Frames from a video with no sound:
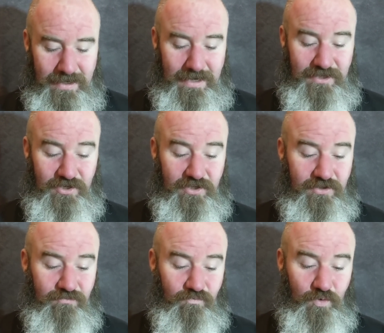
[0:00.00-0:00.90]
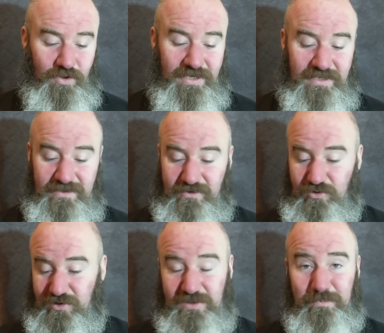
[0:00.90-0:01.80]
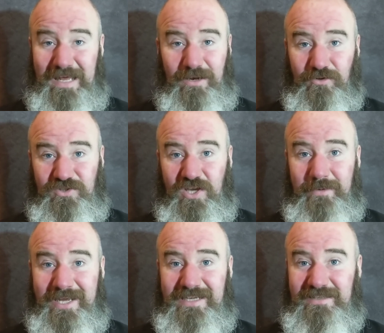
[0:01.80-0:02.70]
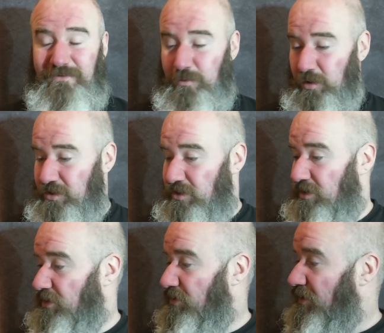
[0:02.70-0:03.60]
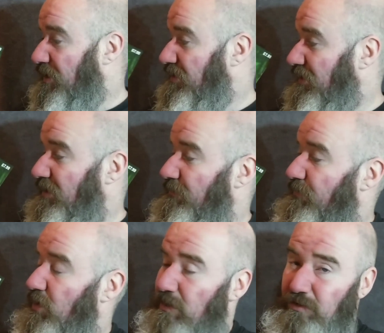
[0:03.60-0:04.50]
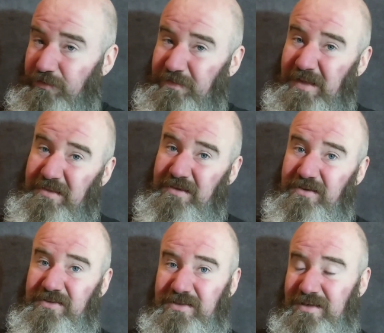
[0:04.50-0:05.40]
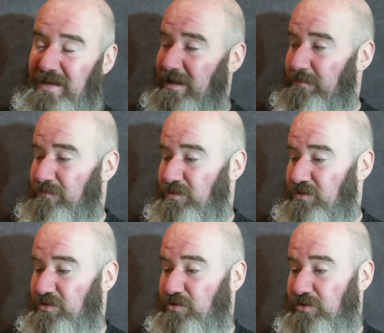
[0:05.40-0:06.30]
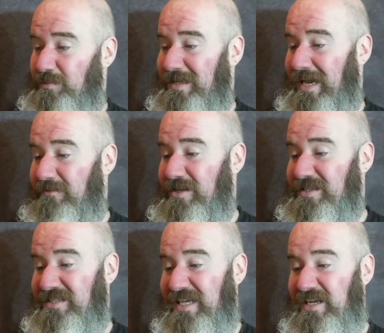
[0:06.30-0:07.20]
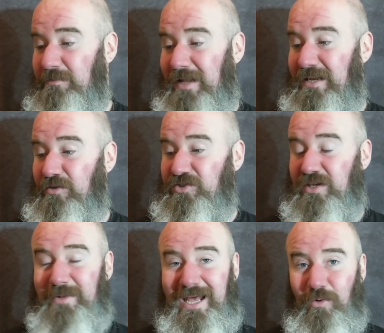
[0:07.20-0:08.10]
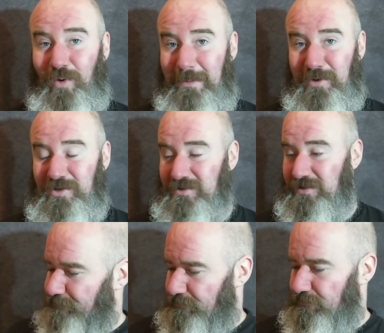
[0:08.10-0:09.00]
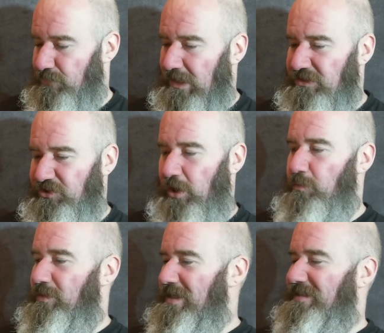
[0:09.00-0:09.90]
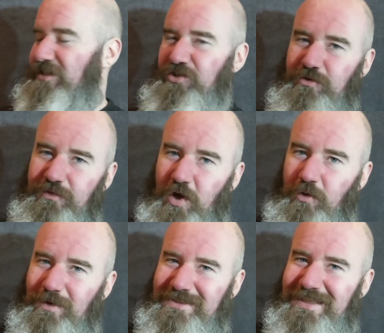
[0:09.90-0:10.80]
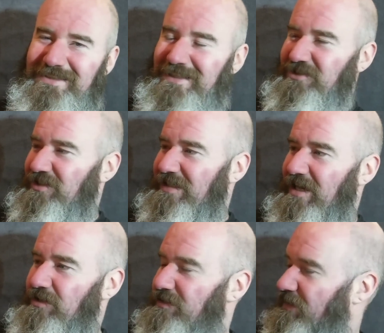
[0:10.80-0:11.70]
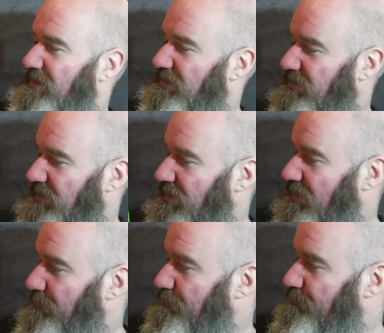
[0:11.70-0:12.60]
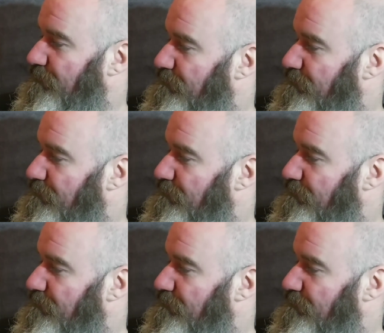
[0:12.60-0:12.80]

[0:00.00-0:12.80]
And you can run these just as Black Lord Terminators if you want. You can easily convert Lord Feltheus just to be carrying standard Black Lord Terminator weapons. So, this issue of Conquest, let's actually get into the